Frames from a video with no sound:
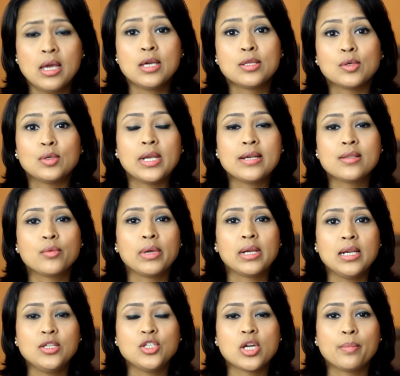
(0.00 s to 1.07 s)
So let's
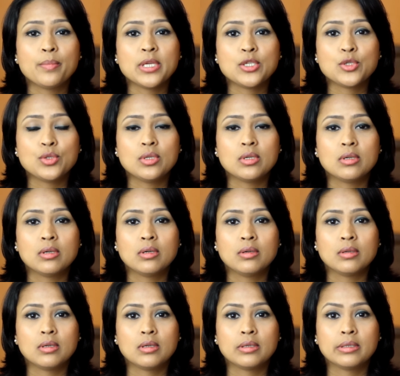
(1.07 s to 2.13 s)
quickly jump into
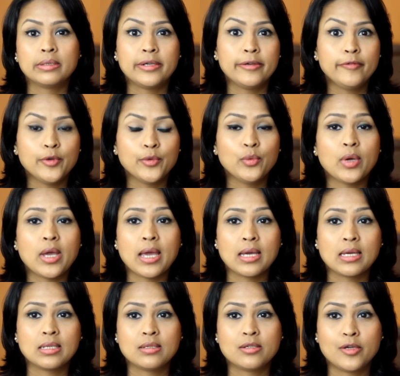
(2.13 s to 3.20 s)
the review
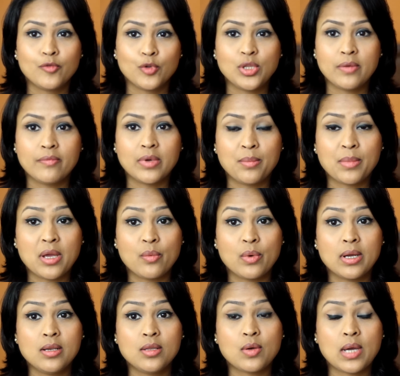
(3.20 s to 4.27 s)
and review them one by
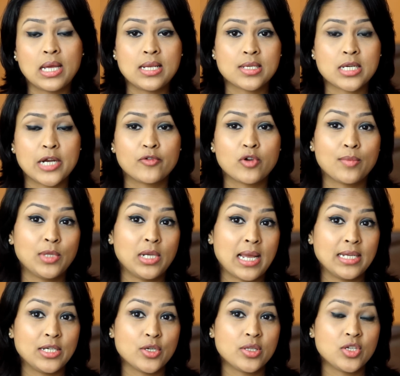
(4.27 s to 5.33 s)
one. So I'll start from the
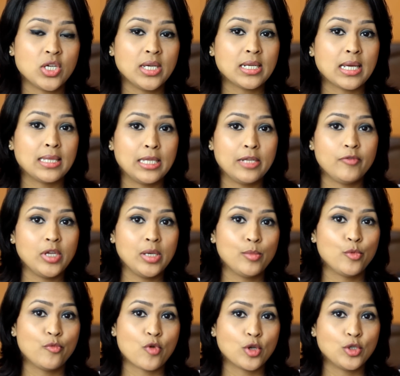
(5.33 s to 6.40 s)
lightest shade and then
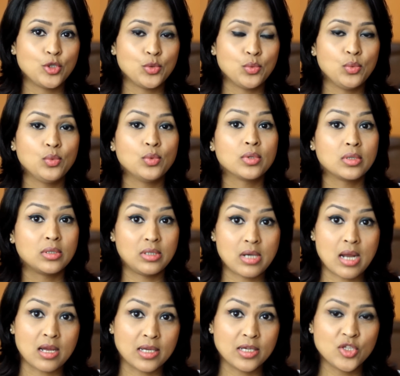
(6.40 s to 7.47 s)
we'll move on to the
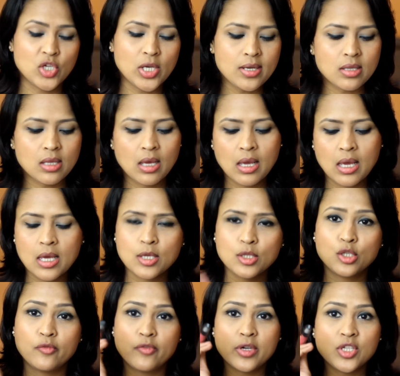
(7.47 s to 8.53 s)
darkest shades.
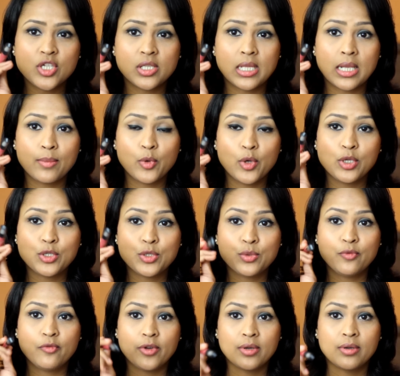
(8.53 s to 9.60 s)
So the first shade that I'm going
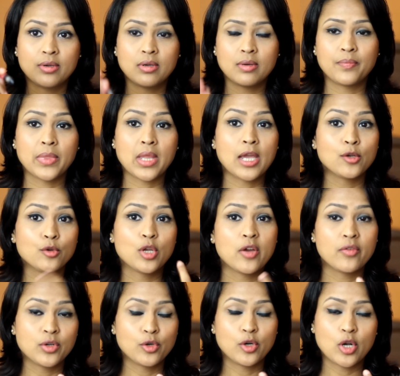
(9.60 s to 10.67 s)
to wear, I do
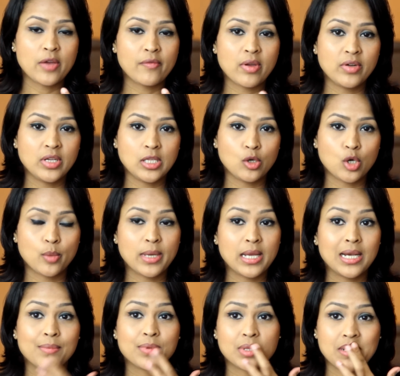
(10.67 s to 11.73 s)
not have anything on my
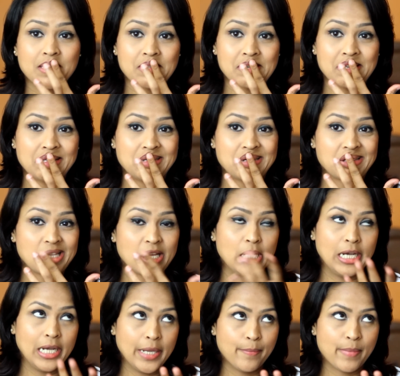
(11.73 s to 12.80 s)
lips. It's like just
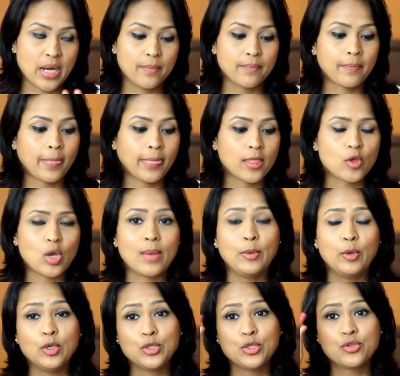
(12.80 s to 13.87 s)
lip balm. So I'm
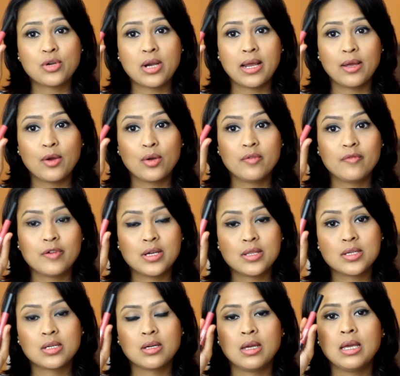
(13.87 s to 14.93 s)
going to try on
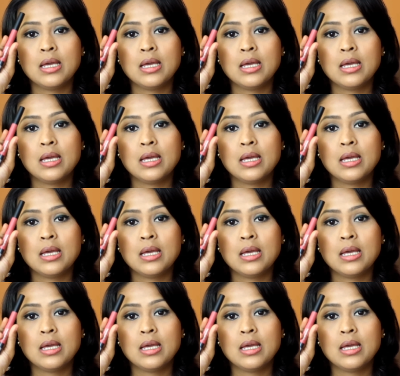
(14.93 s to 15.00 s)
first